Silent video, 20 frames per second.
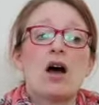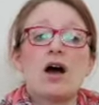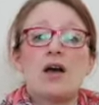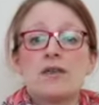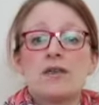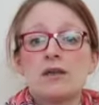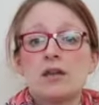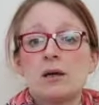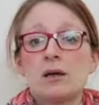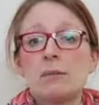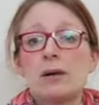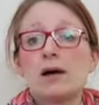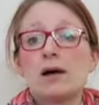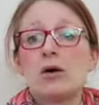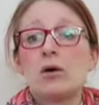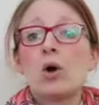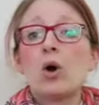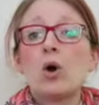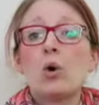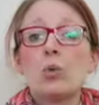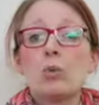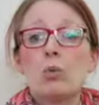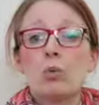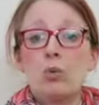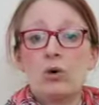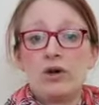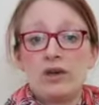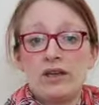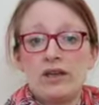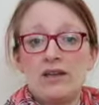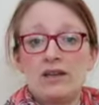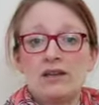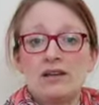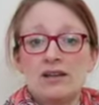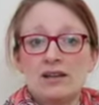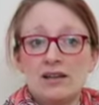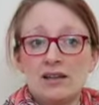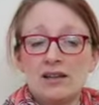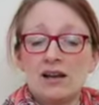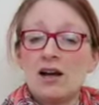I think about we.
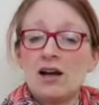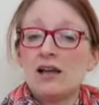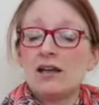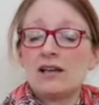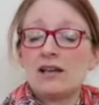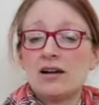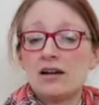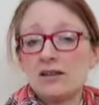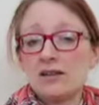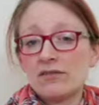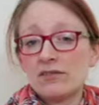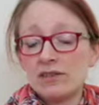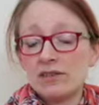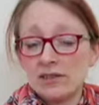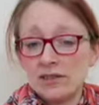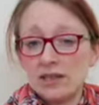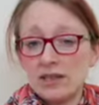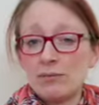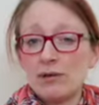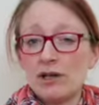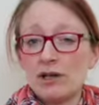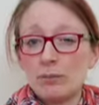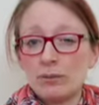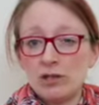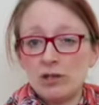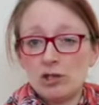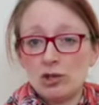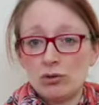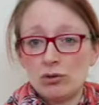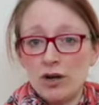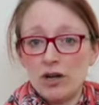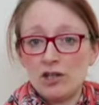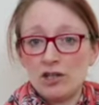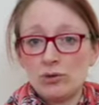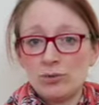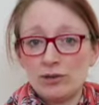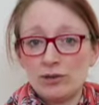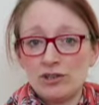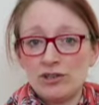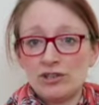It kind of can seem a little bit
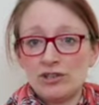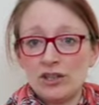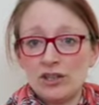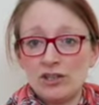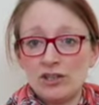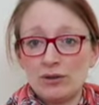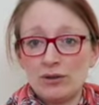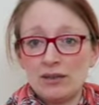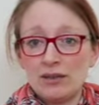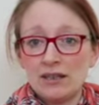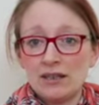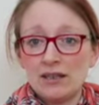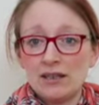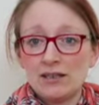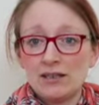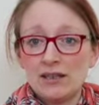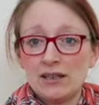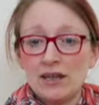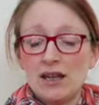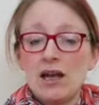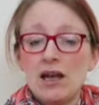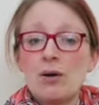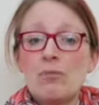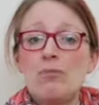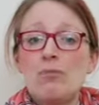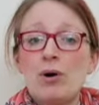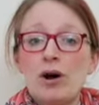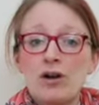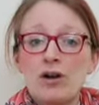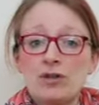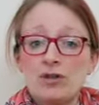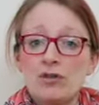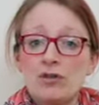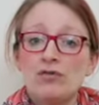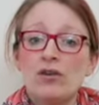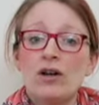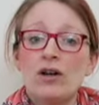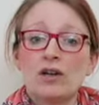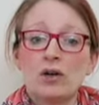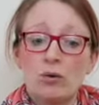strange when you start doing it, but you
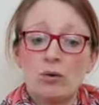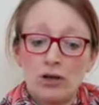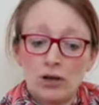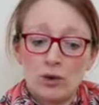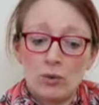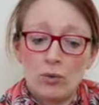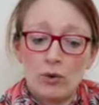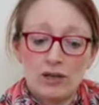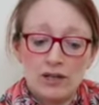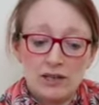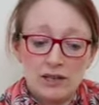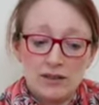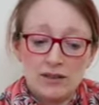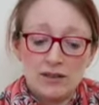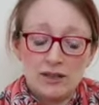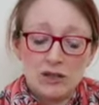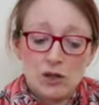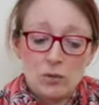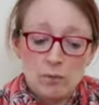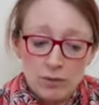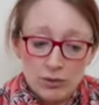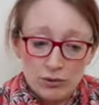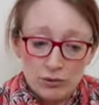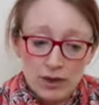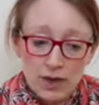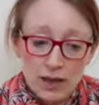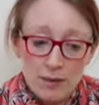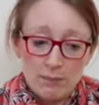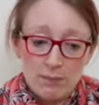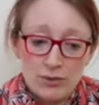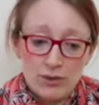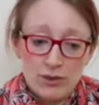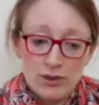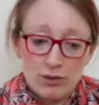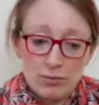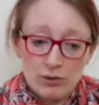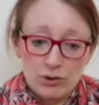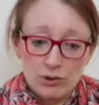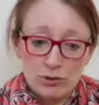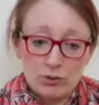find quite quickly that you build
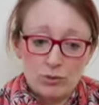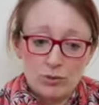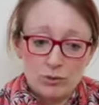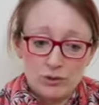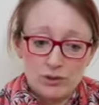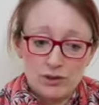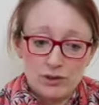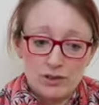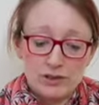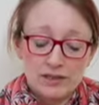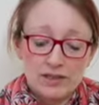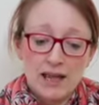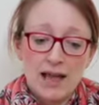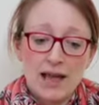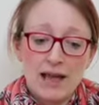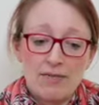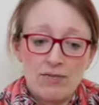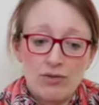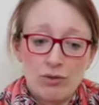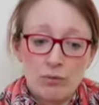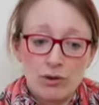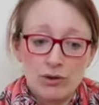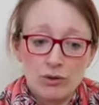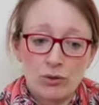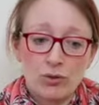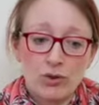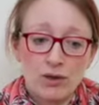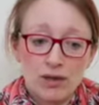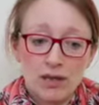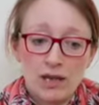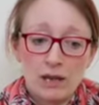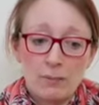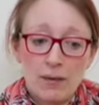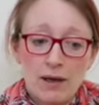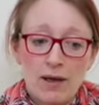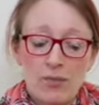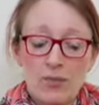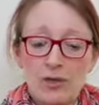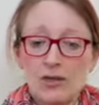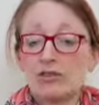empathy with your audience, and that when you're thinking
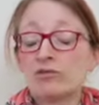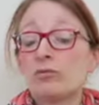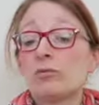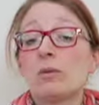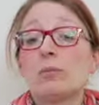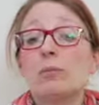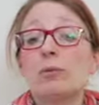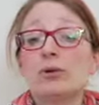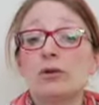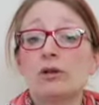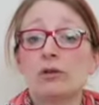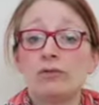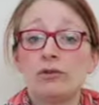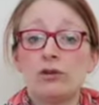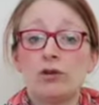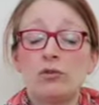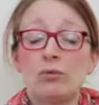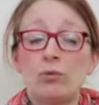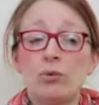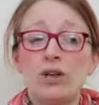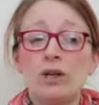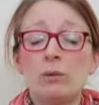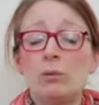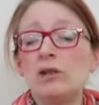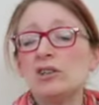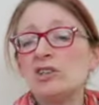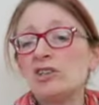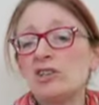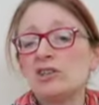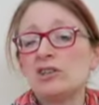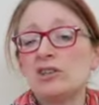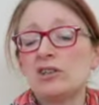about things from the point of view of we